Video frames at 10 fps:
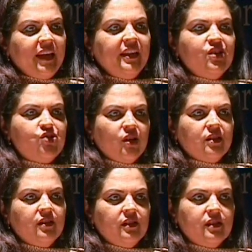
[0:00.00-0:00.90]
any
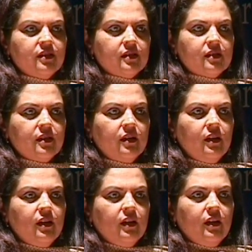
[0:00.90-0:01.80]
journalist
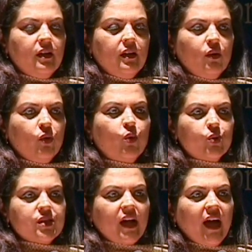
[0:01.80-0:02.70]

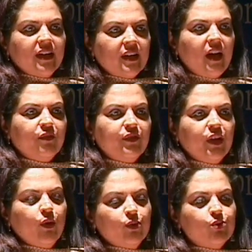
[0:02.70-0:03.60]
who's
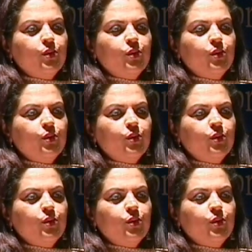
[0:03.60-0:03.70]
uncovering or